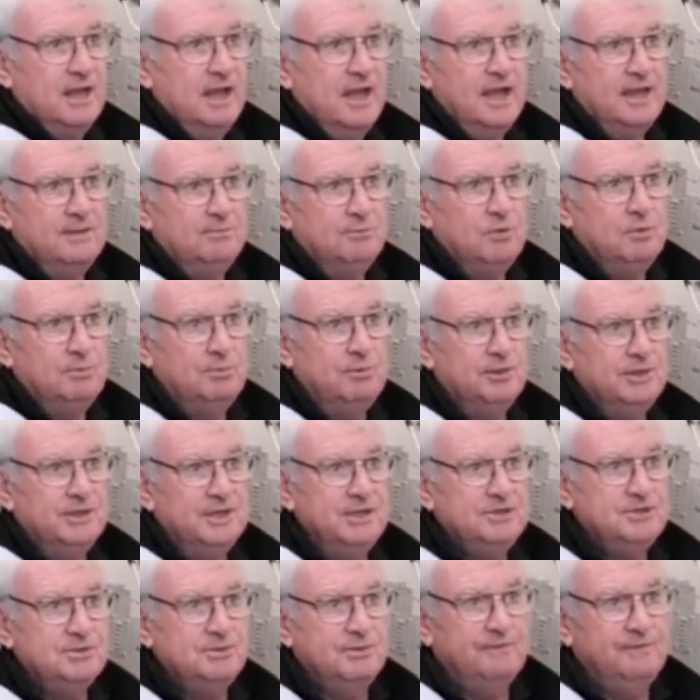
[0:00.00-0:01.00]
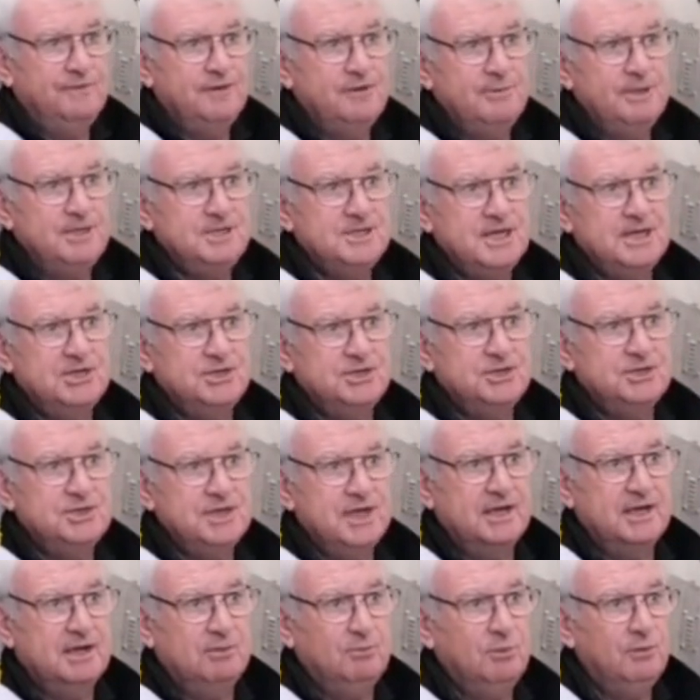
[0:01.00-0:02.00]
and we'll put it into a fermentation
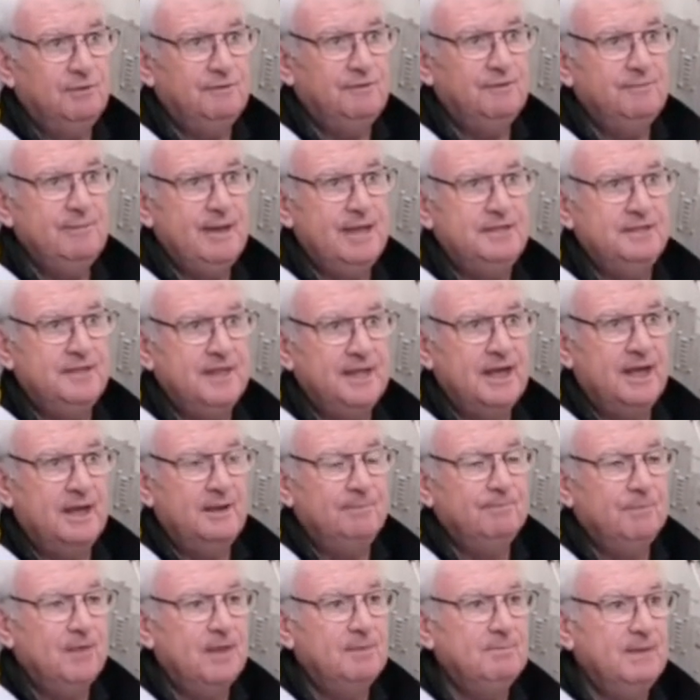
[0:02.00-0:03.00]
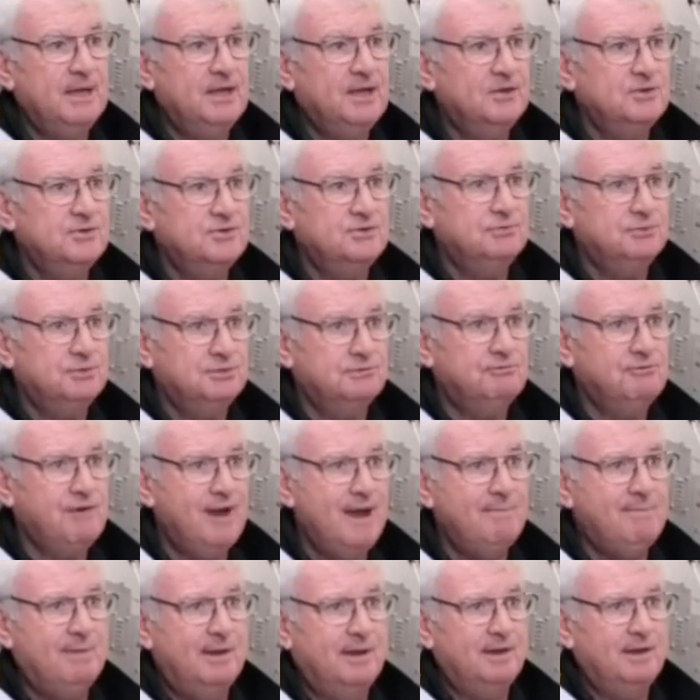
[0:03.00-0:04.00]
tank and we'll ferment that and make a sort of
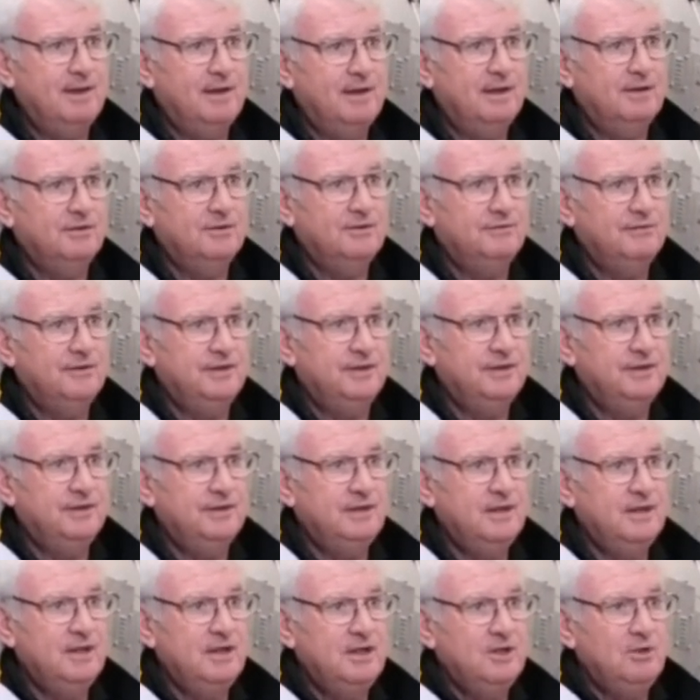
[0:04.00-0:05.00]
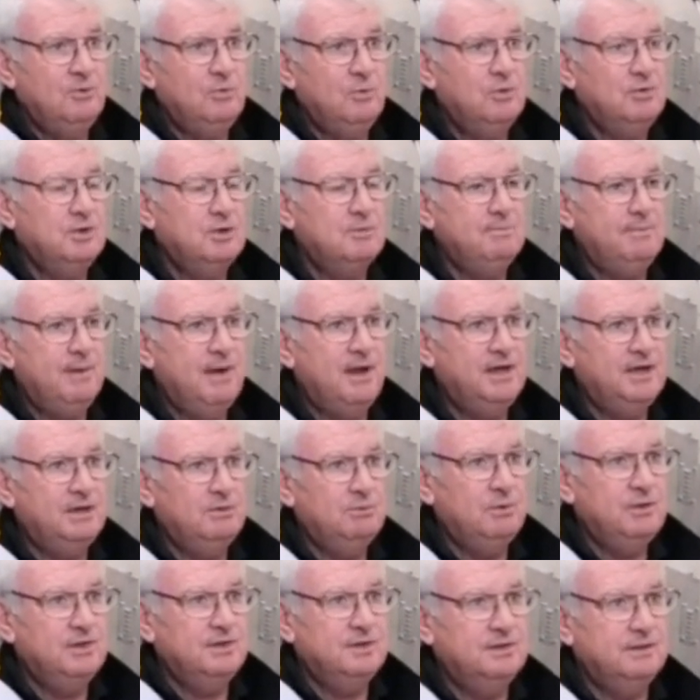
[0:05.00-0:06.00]
grappa out of it. We'll combine
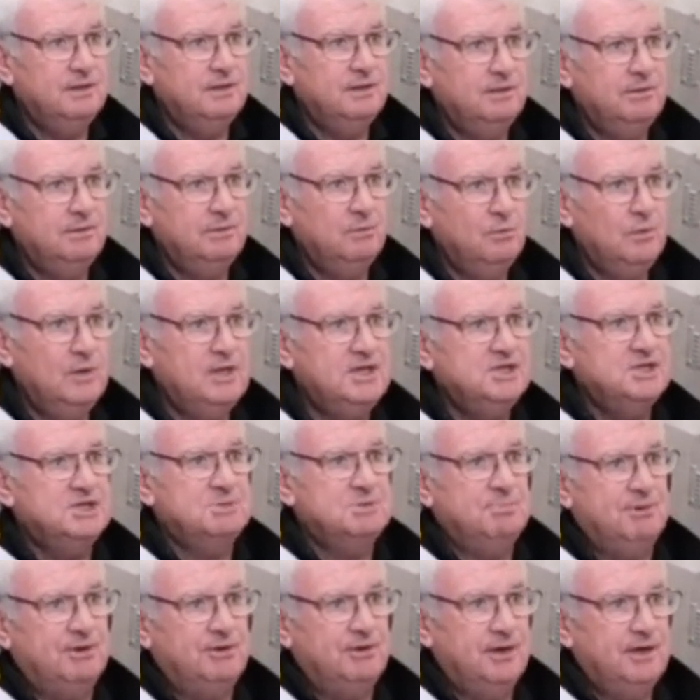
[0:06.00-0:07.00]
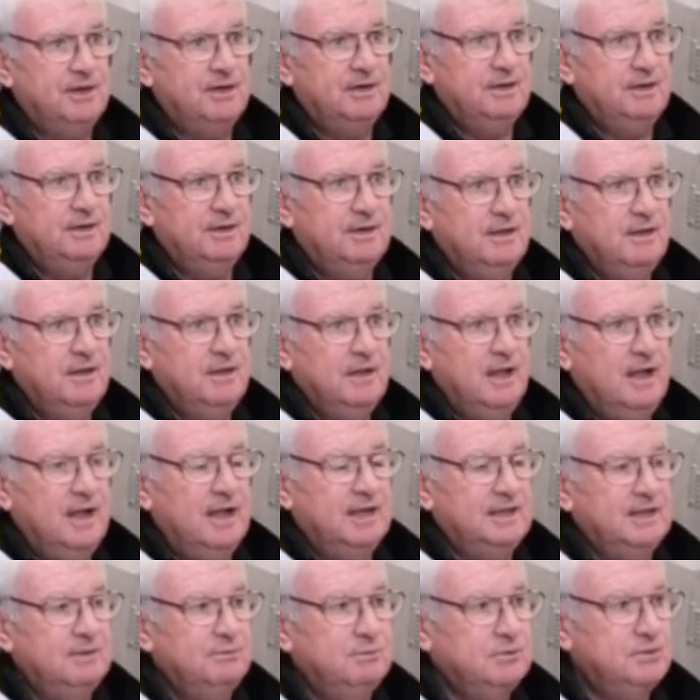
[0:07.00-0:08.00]
it with wheat spirit,
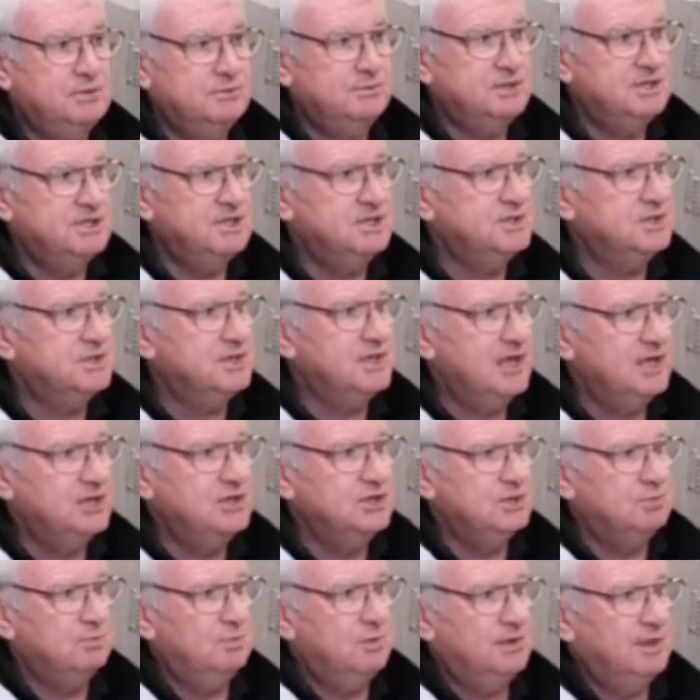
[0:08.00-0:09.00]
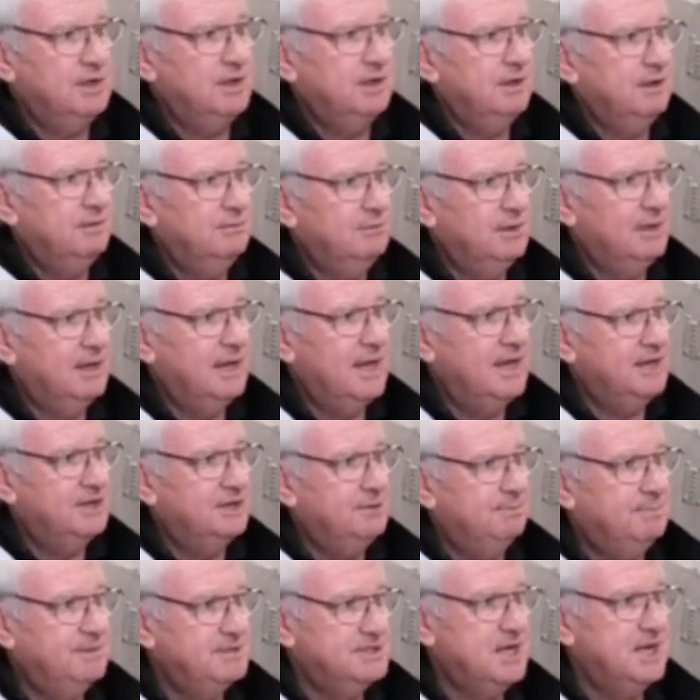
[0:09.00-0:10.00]
and then we'll do a distillation with it, and we'll add
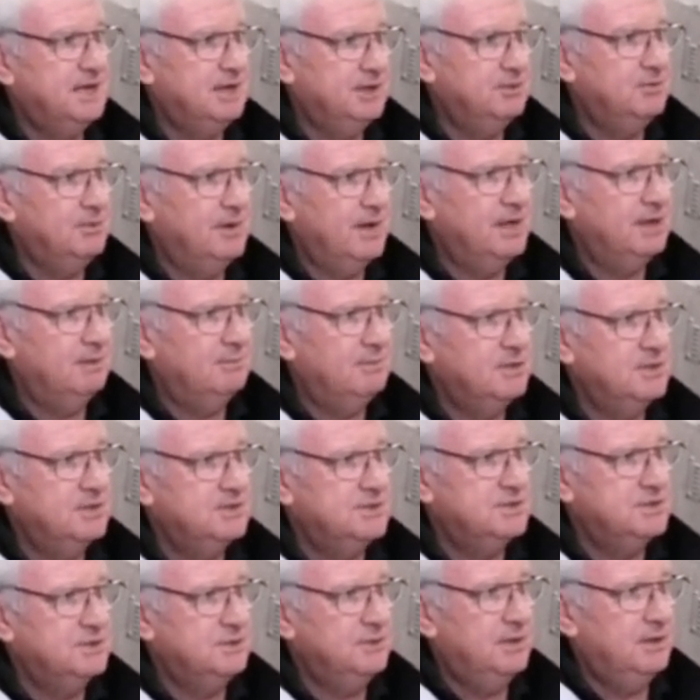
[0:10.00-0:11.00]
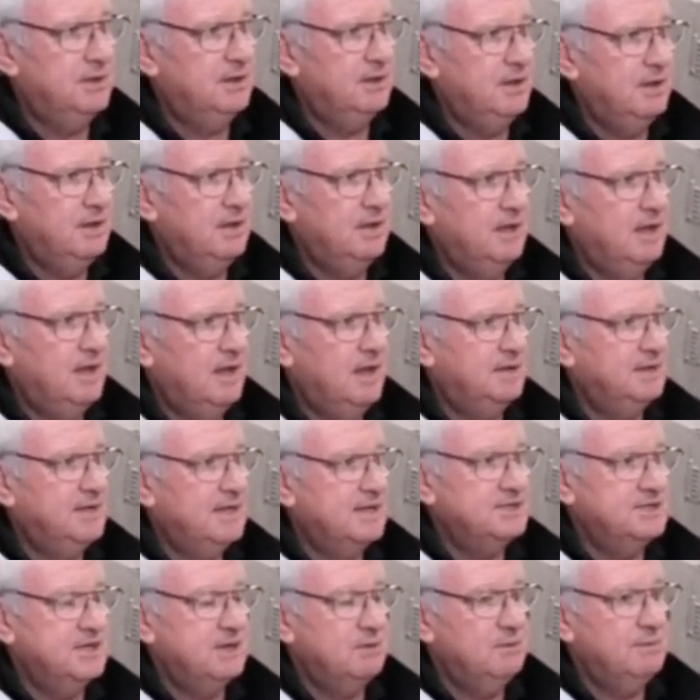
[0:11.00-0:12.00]
botanical elements to it, and
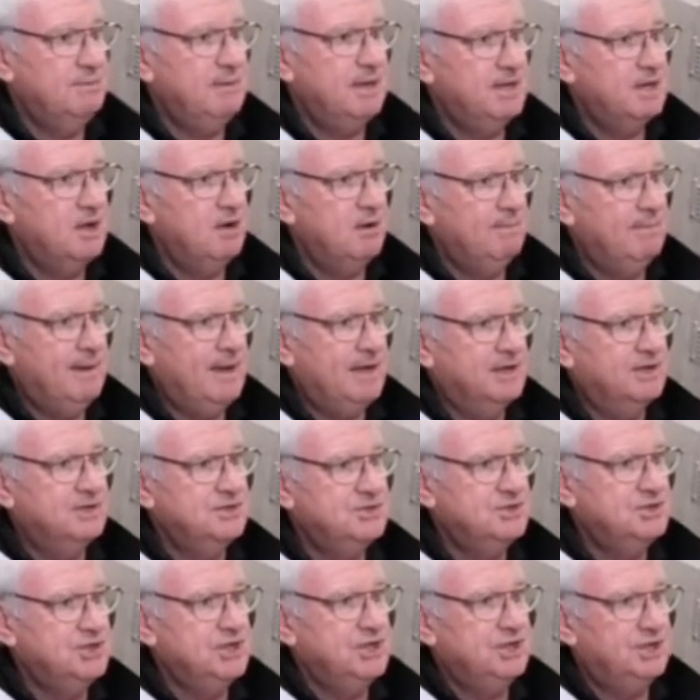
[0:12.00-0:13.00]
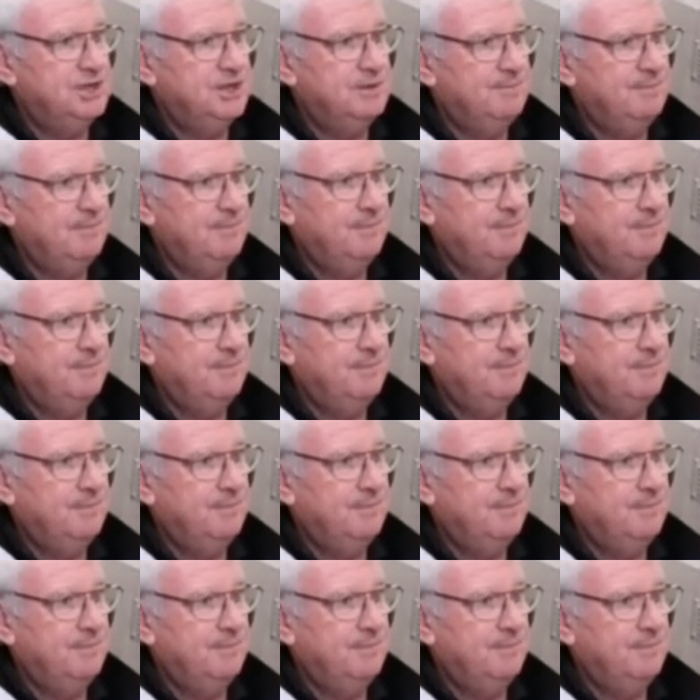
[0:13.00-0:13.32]
that's how we make our Bacchus gin.